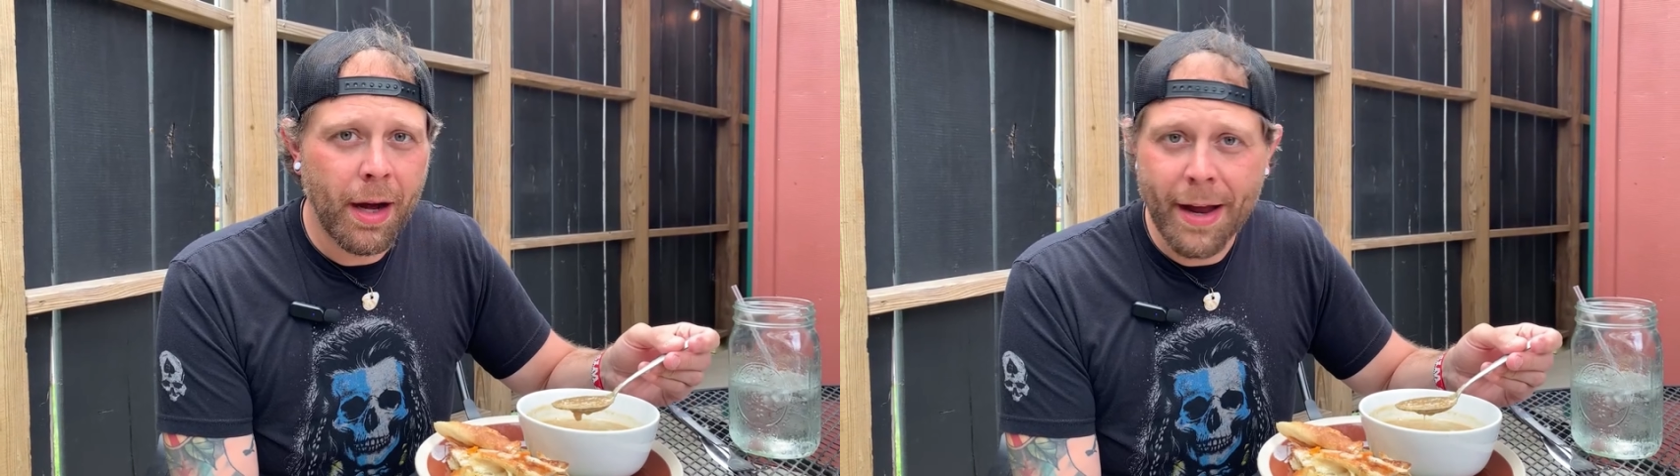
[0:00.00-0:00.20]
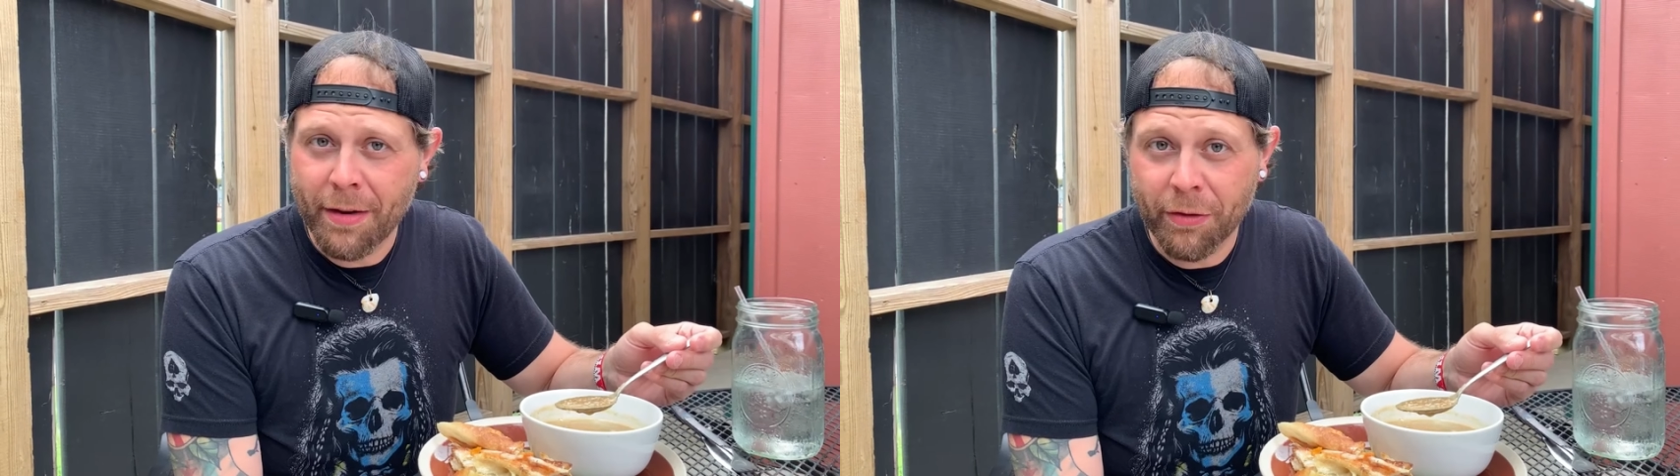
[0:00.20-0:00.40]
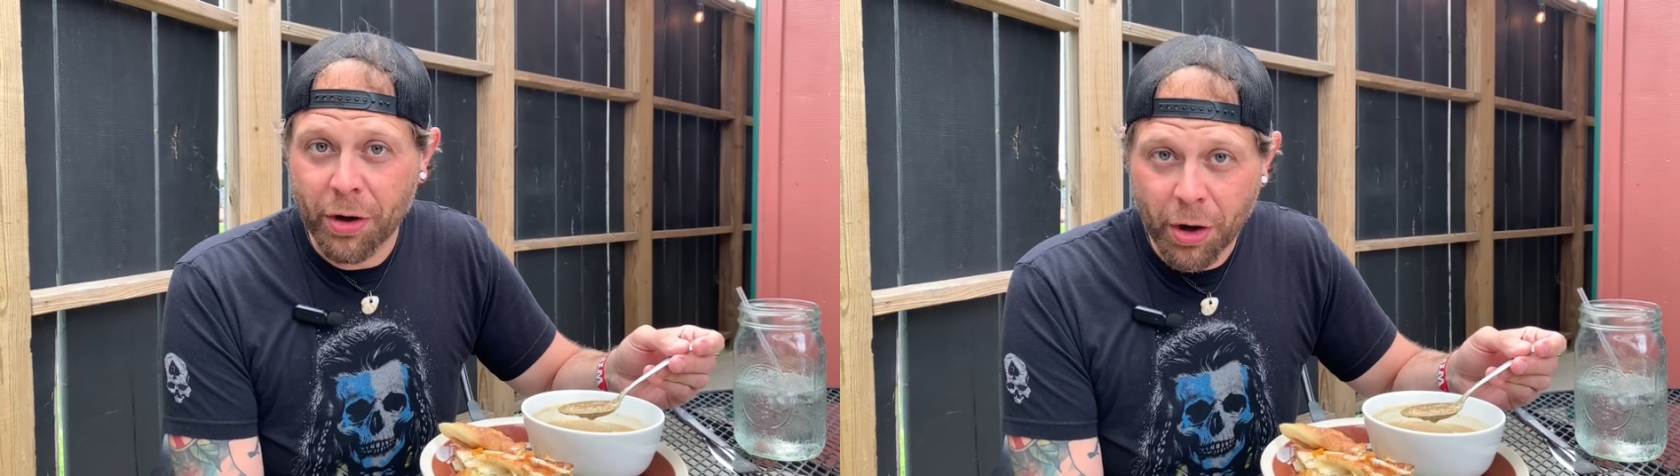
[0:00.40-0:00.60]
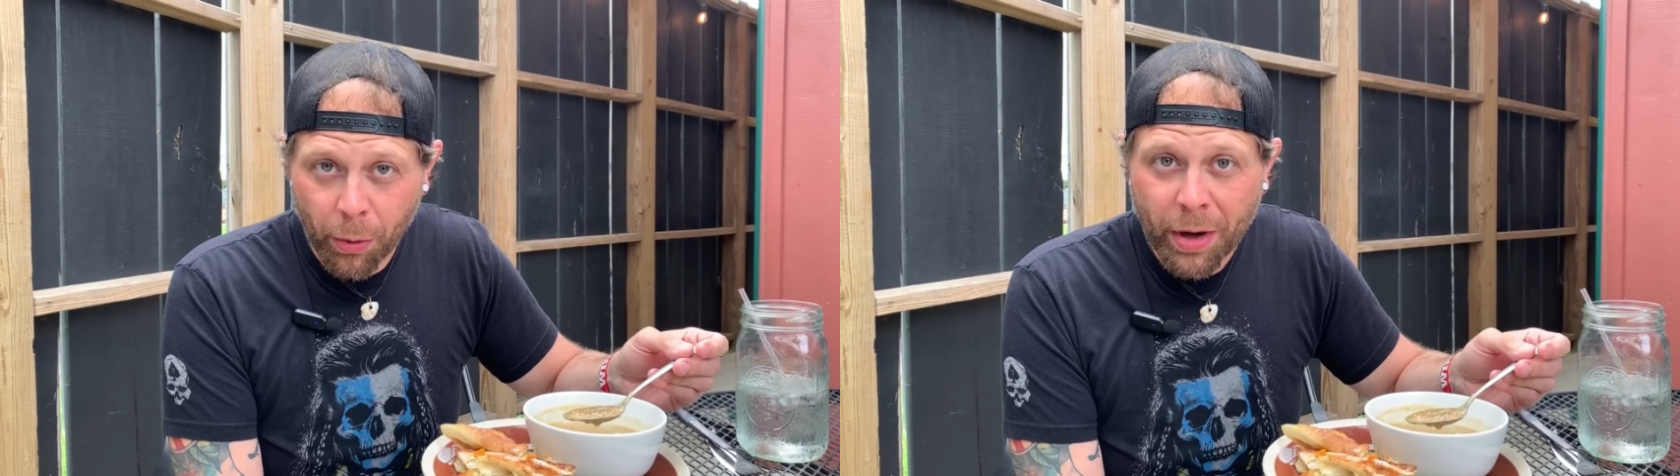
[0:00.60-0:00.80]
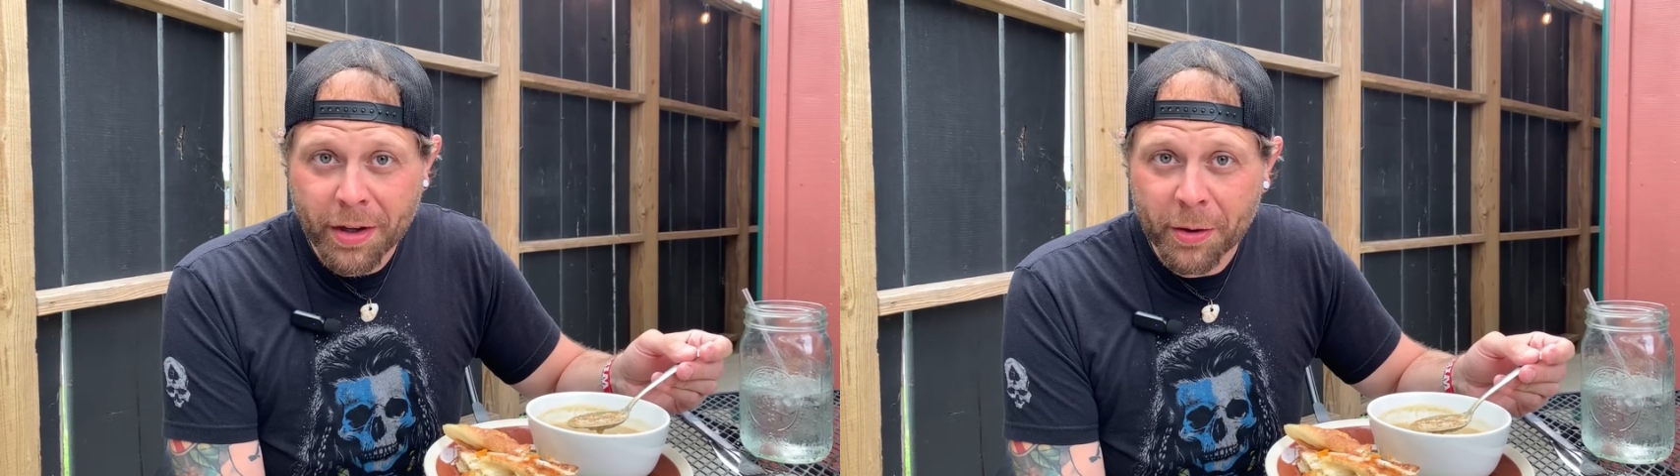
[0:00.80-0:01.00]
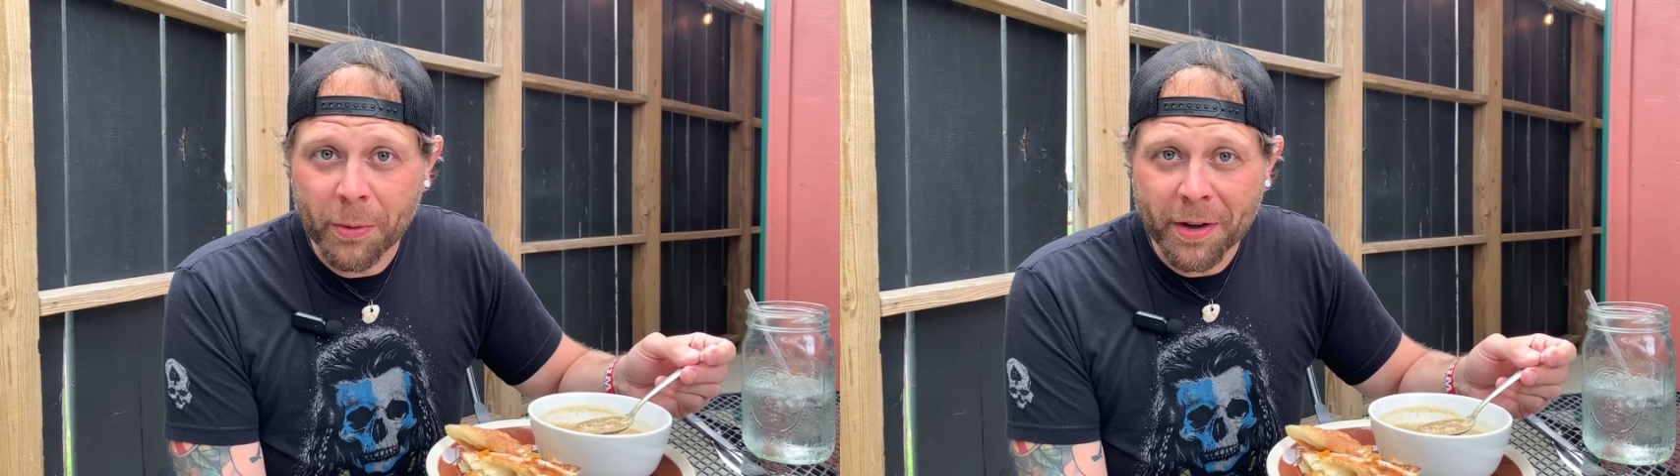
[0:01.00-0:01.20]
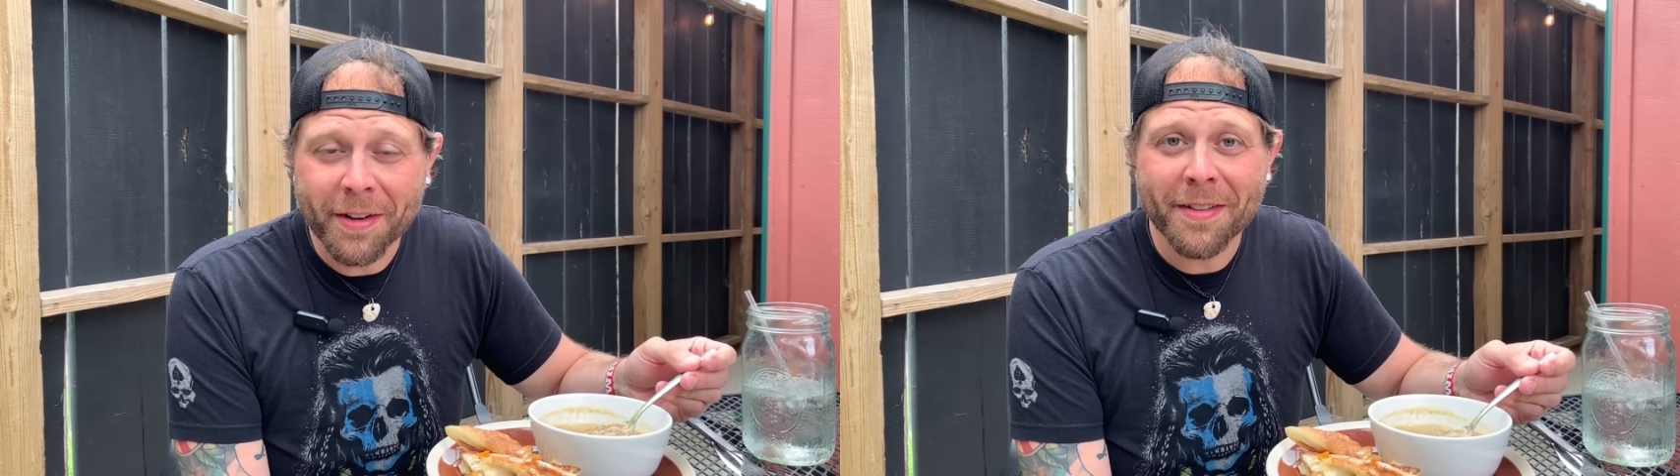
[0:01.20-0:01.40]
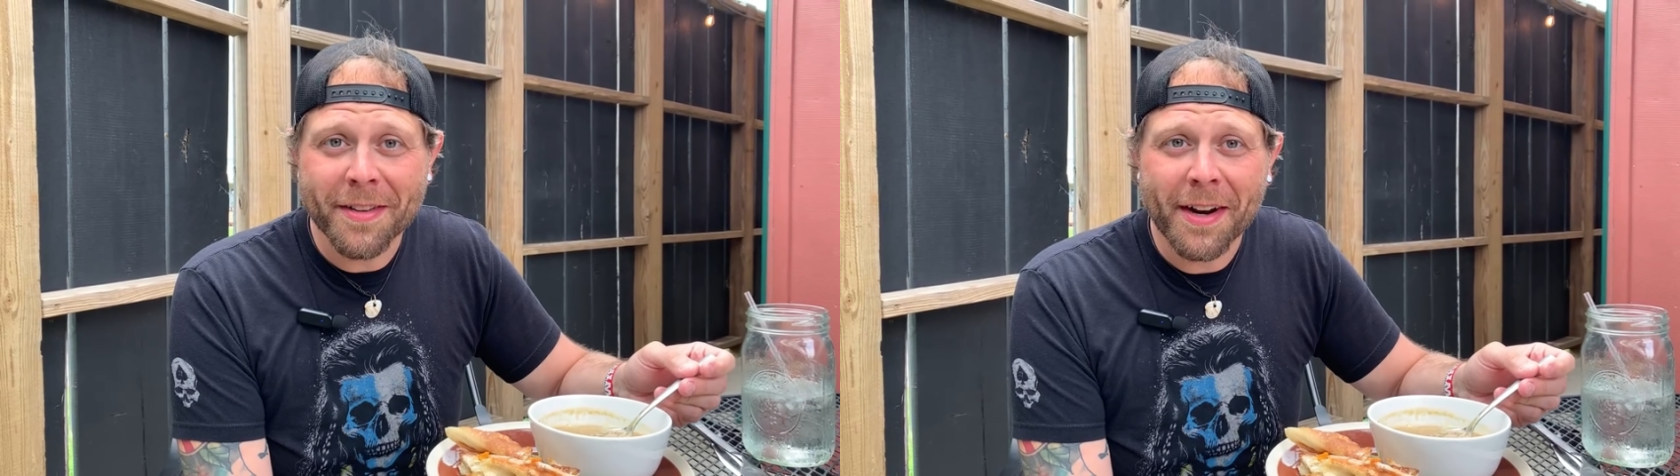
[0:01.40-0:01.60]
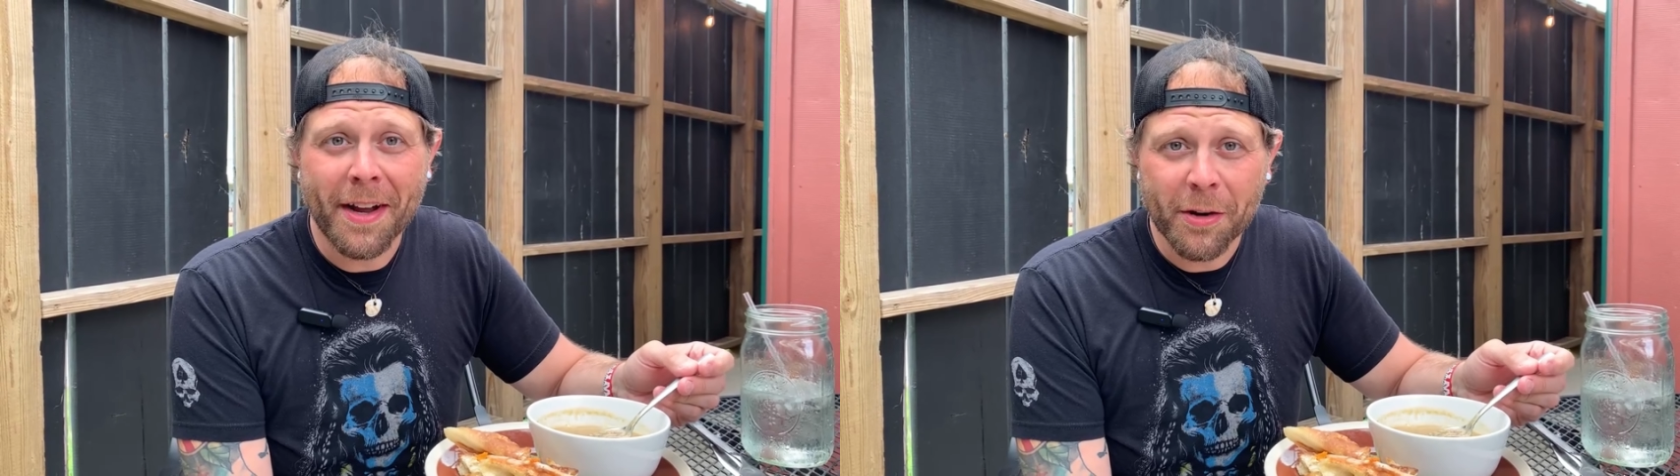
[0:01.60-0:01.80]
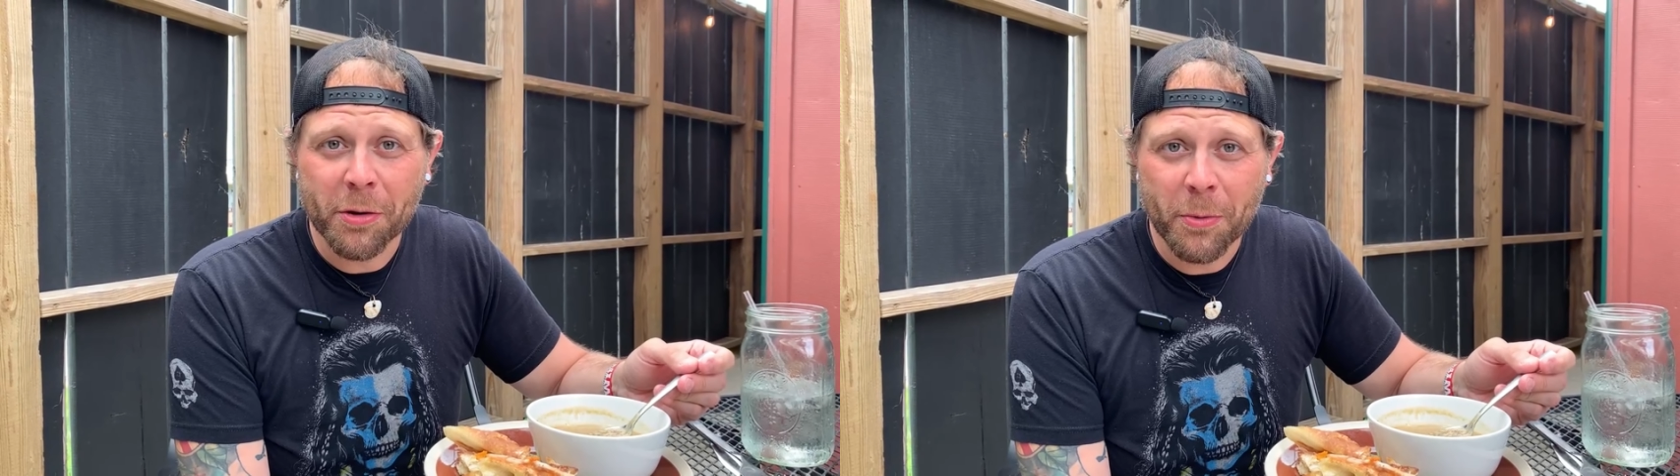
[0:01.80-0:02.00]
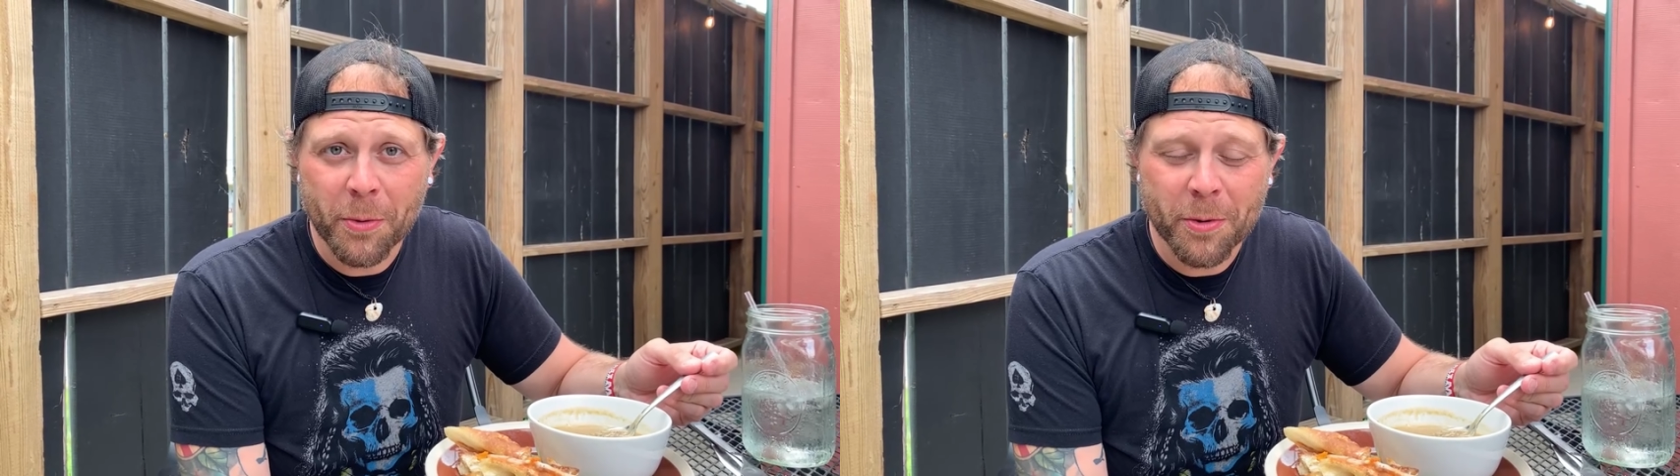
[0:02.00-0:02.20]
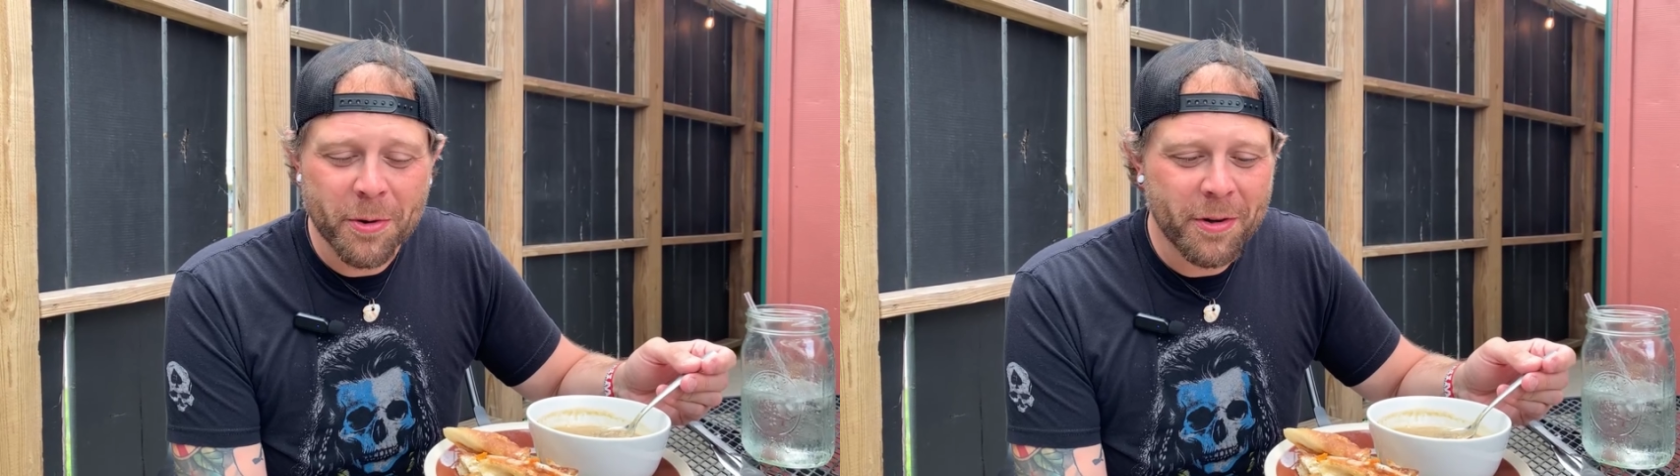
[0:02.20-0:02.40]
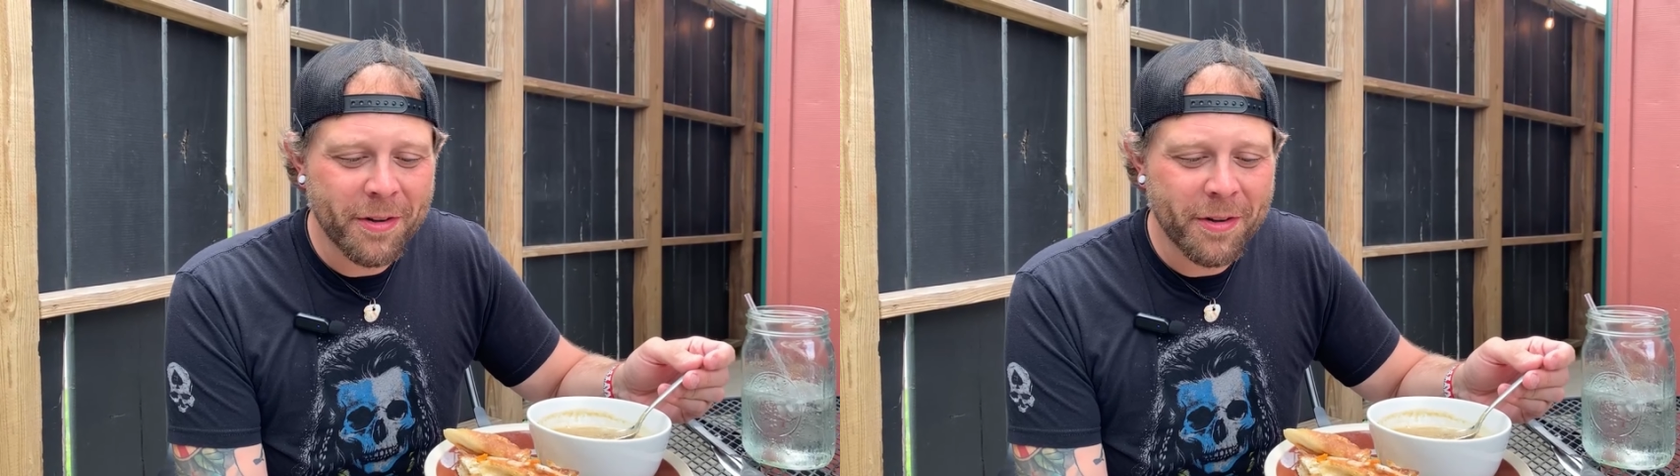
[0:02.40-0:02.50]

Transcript: I have no idea what it is that I actually ordered.